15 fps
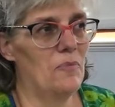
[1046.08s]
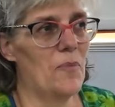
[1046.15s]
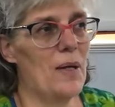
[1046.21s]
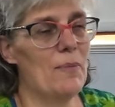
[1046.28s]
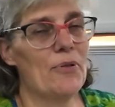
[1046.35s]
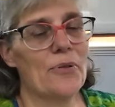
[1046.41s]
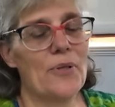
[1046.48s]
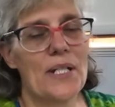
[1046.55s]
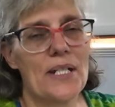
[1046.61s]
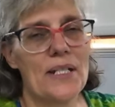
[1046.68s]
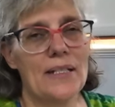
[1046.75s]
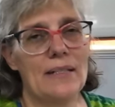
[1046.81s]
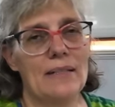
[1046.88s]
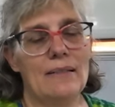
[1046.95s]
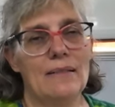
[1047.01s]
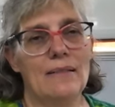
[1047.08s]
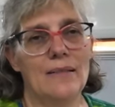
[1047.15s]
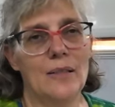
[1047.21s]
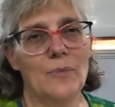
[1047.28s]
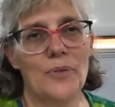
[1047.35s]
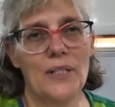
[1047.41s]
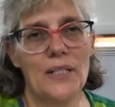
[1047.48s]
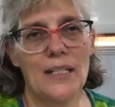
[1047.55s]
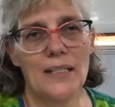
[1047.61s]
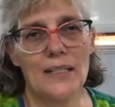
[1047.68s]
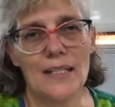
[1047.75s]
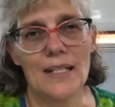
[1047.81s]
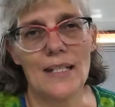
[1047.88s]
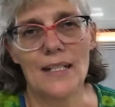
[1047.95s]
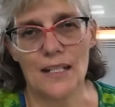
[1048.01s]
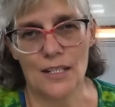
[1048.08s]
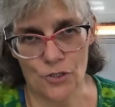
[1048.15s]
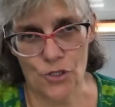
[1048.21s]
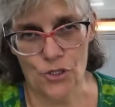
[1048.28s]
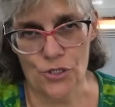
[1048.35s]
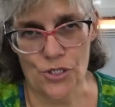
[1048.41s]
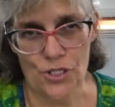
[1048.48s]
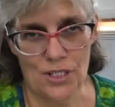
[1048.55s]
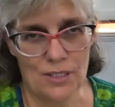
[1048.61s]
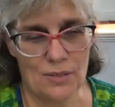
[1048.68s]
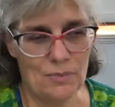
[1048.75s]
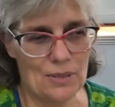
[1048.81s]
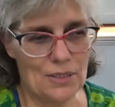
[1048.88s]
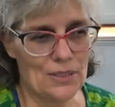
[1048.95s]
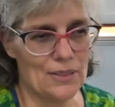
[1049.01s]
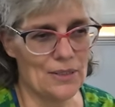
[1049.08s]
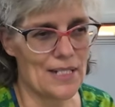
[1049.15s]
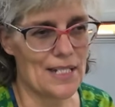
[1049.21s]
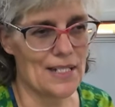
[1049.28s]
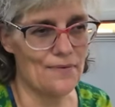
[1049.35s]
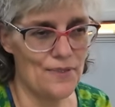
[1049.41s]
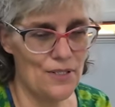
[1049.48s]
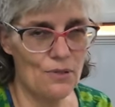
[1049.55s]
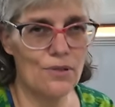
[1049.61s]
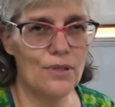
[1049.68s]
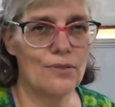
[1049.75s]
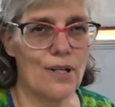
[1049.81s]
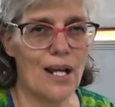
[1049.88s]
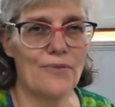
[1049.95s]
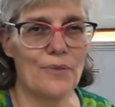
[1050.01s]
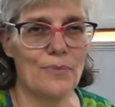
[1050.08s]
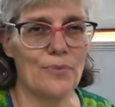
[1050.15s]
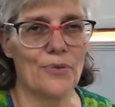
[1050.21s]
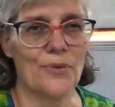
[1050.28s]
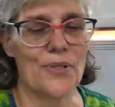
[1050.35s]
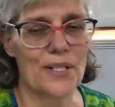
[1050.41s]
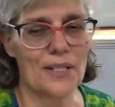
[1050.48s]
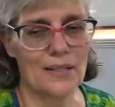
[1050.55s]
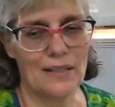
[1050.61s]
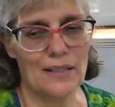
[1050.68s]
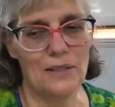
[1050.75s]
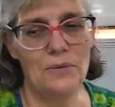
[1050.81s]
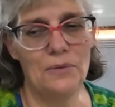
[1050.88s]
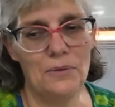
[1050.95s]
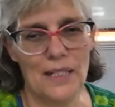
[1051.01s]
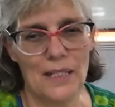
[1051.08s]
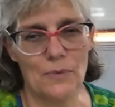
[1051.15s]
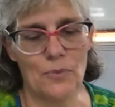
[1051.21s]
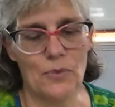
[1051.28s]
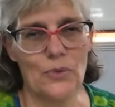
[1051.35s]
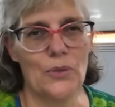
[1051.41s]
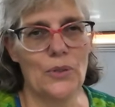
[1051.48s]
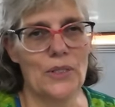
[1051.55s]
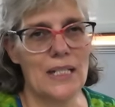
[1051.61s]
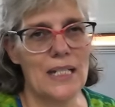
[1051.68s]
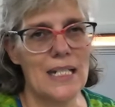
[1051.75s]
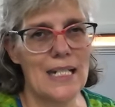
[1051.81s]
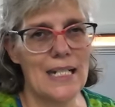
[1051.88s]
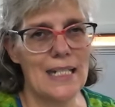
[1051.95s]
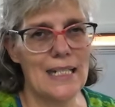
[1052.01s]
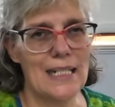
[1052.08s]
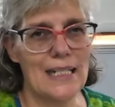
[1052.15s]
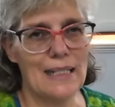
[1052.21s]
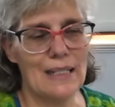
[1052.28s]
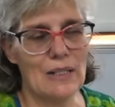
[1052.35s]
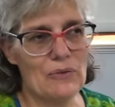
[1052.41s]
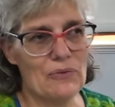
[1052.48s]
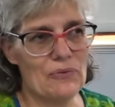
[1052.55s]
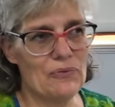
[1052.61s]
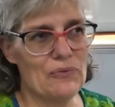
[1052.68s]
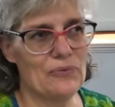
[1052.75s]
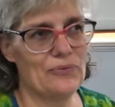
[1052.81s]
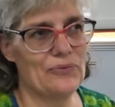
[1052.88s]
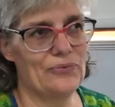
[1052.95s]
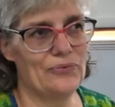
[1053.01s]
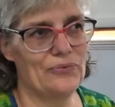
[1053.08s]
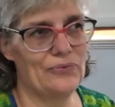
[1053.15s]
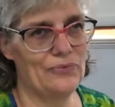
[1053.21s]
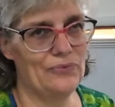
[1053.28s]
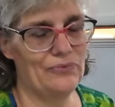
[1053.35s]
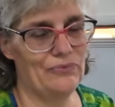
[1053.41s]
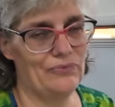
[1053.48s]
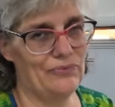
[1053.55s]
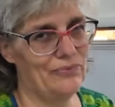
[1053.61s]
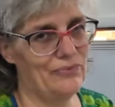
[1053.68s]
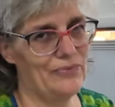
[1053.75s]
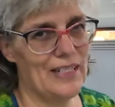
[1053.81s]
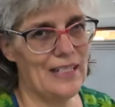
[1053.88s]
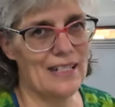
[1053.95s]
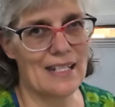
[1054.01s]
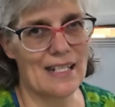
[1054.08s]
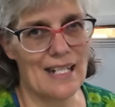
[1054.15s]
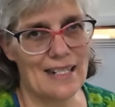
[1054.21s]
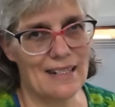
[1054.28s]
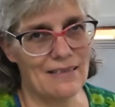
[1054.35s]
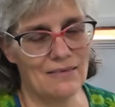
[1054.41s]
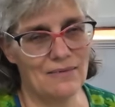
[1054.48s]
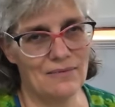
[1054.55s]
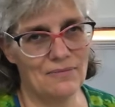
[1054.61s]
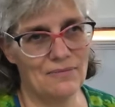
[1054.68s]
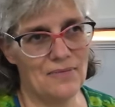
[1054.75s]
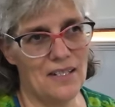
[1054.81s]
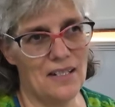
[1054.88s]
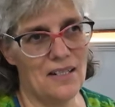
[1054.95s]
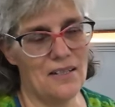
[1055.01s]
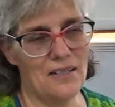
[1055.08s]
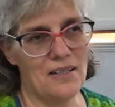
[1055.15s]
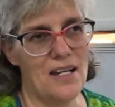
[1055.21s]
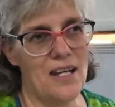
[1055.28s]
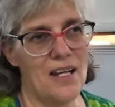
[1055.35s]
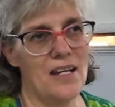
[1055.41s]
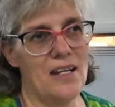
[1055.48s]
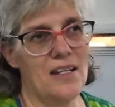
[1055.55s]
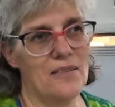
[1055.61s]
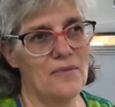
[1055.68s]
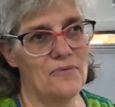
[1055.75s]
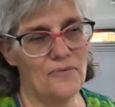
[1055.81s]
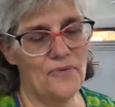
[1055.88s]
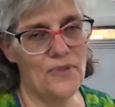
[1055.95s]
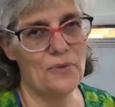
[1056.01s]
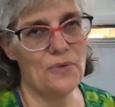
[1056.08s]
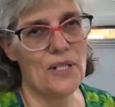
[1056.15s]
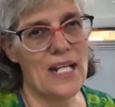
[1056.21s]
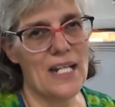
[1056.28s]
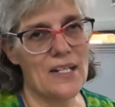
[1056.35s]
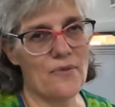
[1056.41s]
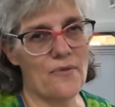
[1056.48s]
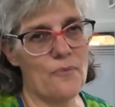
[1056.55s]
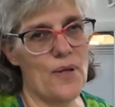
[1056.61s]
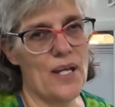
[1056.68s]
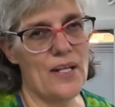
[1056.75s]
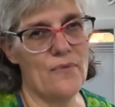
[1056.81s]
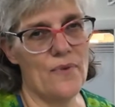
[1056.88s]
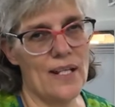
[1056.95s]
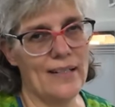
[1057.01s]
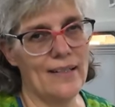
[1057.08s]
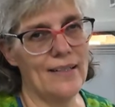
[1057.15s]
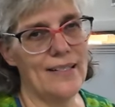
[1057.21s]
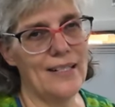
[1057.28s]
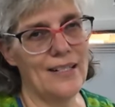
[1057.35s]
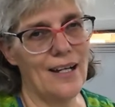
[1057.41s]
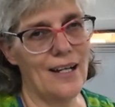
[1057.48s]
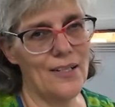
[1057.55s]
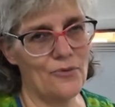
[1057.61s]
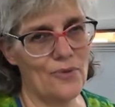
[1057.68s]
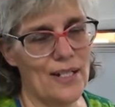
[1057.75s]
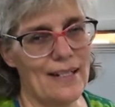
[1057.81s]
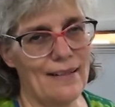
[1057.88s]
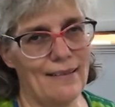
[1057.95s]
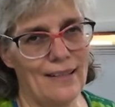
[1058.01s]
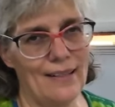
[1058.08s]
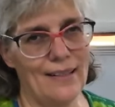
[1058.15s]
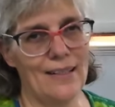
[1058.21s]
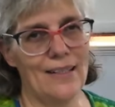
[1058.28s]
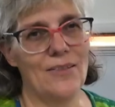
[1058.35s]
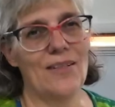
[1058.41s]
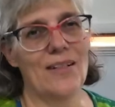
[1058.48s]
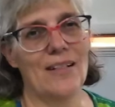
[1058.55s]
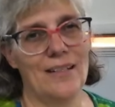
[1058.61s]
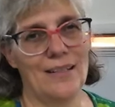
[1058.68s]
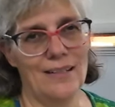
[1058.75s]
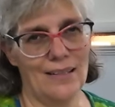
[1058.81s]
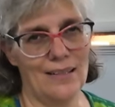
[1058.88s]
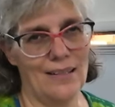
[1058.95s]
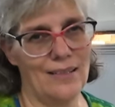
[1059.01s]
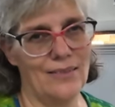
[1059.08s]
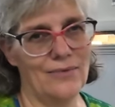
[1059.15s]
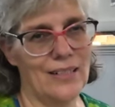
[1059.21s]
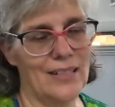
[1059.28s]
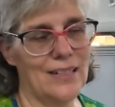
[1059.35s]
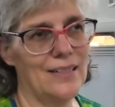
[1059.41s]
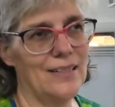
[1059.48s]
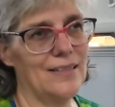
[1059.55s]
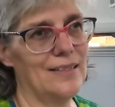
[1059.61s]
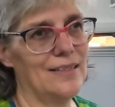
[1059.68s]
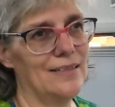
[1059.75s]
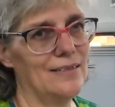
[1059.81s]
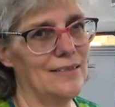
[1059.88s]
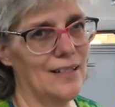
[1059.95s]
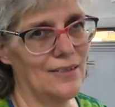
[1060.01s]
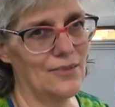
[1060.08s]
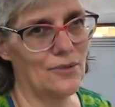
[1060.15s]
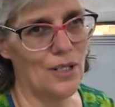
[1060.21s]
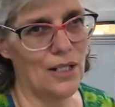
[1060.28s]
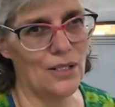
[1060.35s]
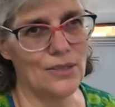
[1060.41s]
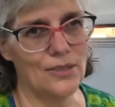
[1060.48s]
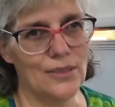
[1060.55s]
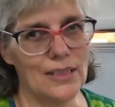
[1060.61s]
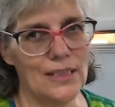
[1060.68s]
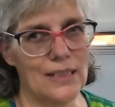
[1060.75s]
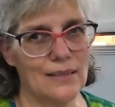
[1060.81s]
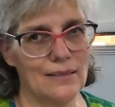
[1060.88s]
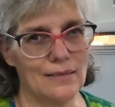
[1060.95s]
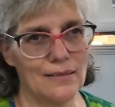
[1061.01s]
my personal opinion is you should, because if you're a crafty person, you get bored easily if there's like a few days of bad weather and you can't do anything and you're sitting in a caravan and you can't go out and